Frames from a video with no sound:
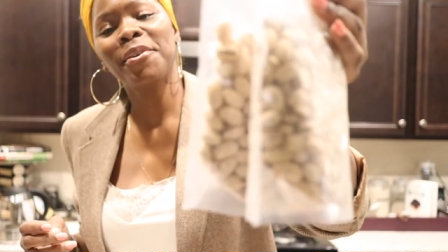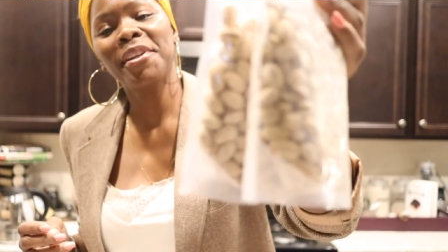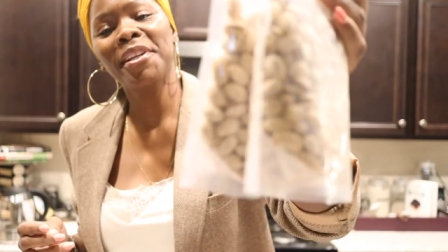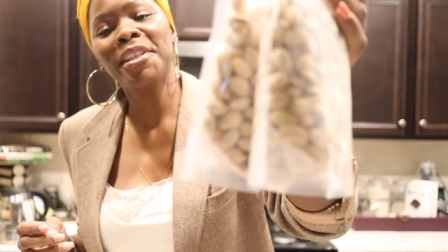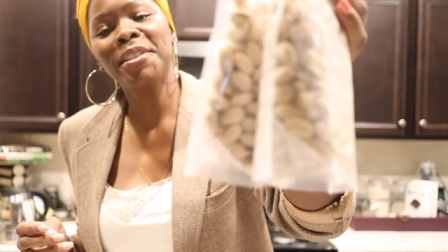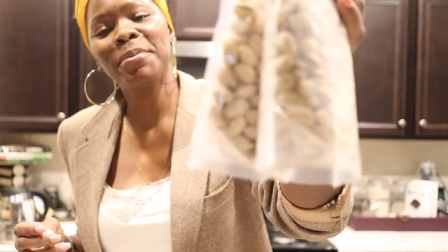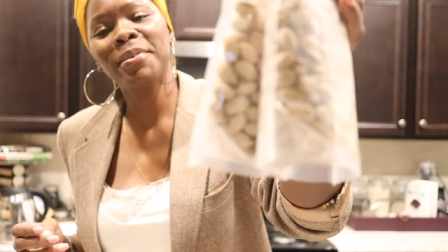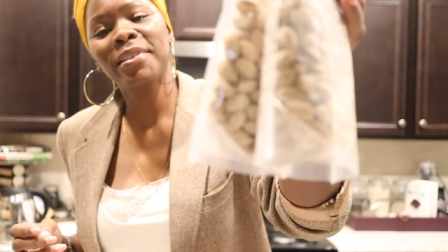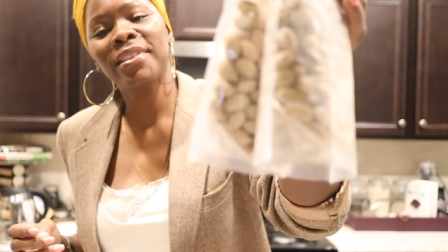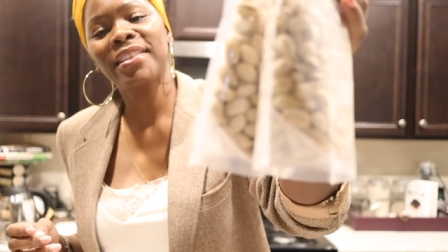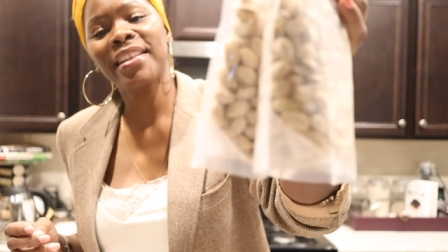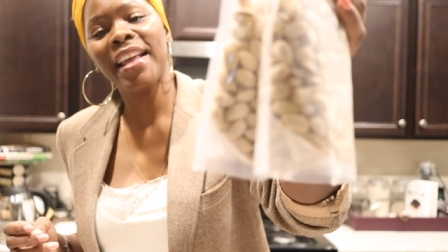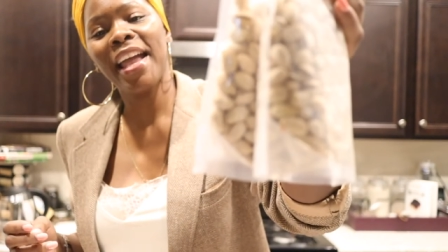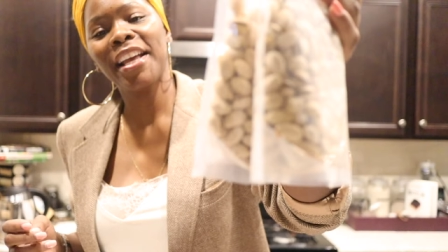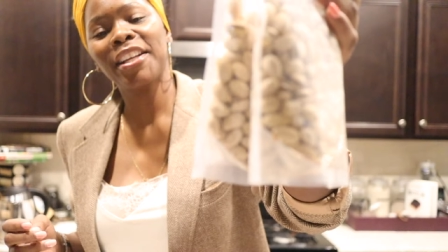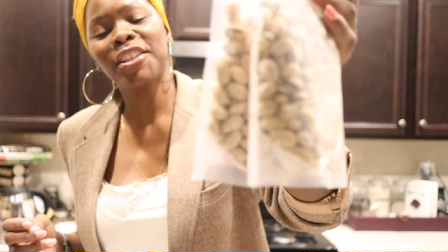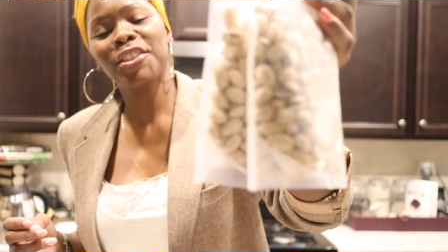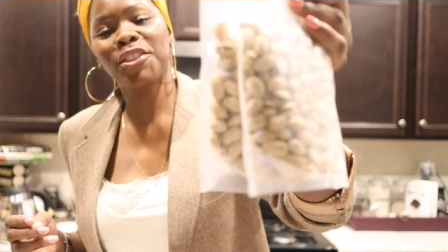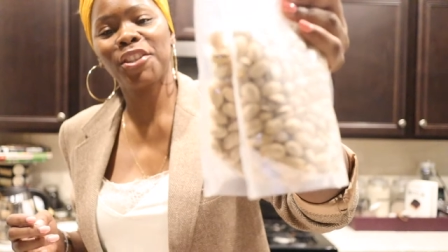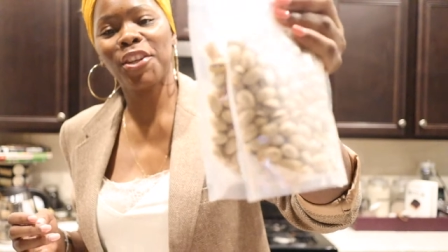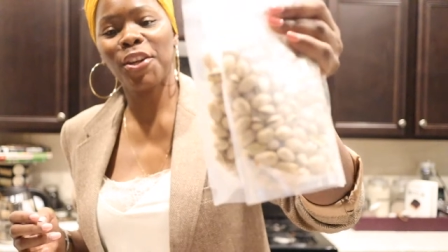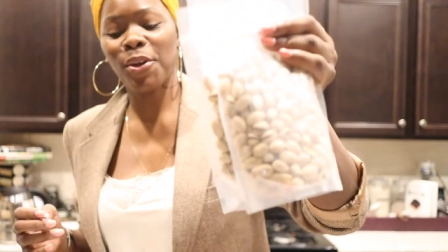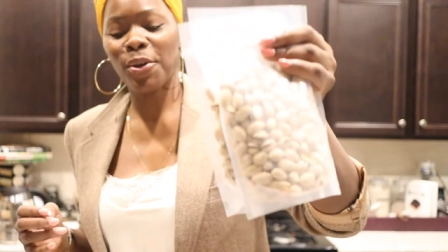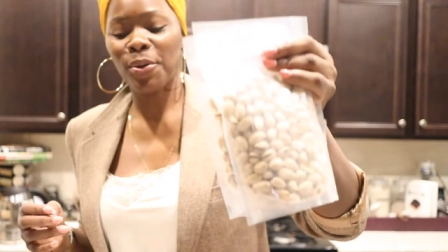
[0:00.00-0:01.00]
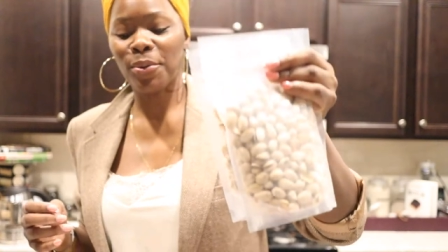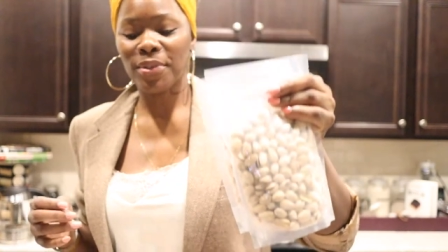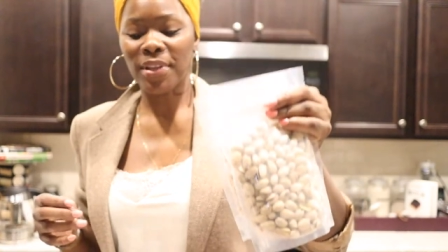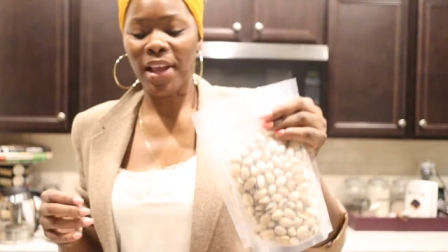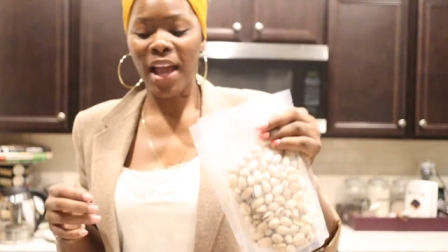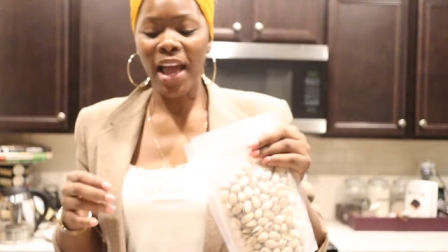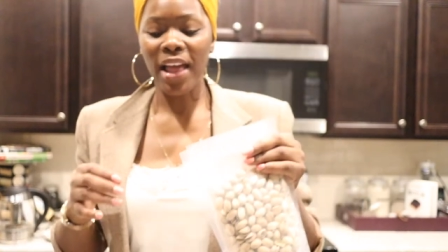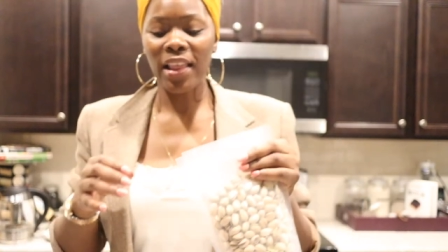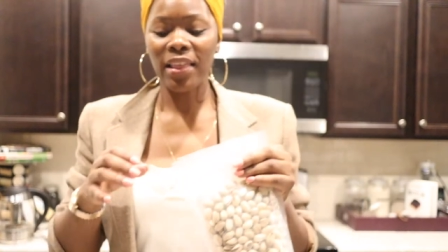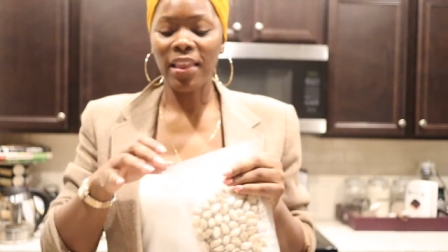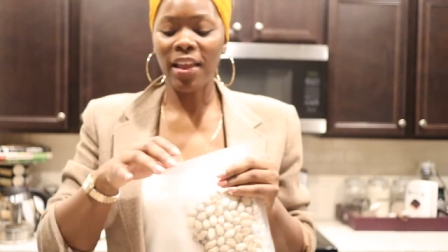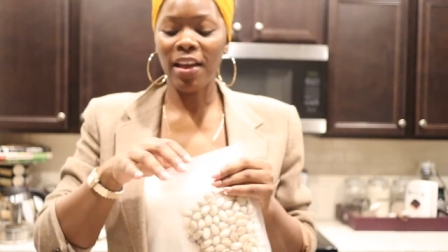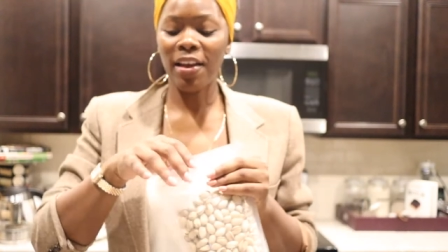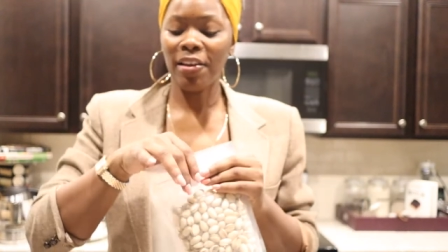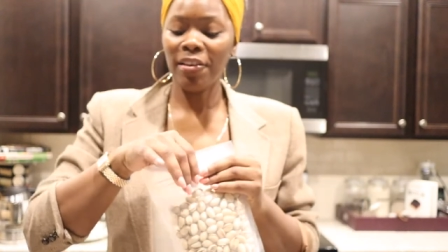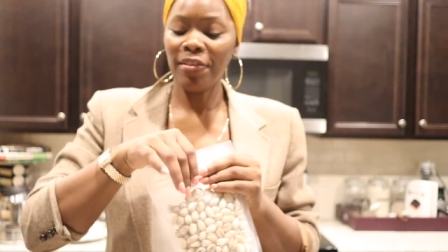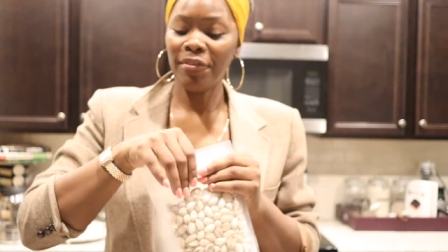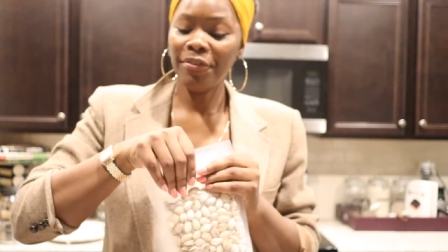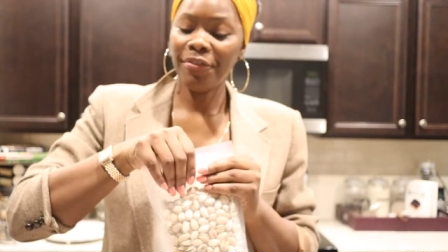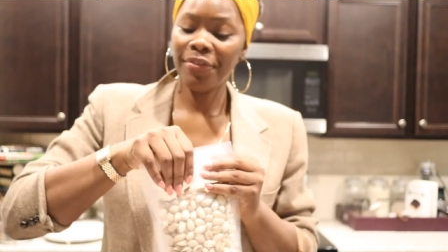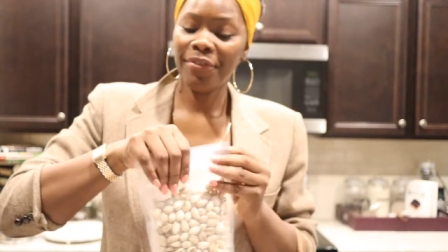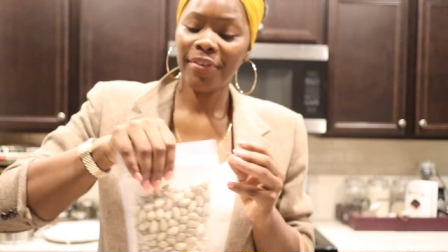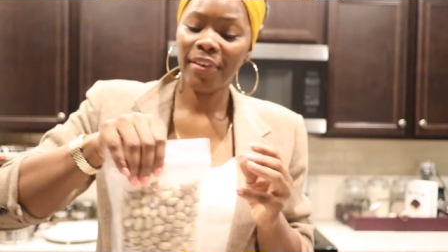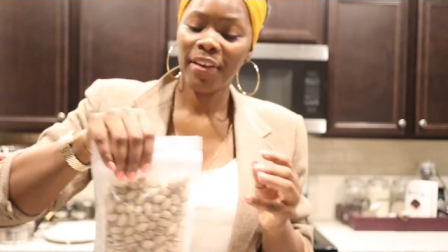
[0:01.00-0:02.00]
these pistachios I
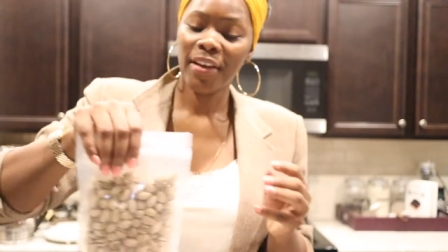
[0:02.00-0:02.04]
love.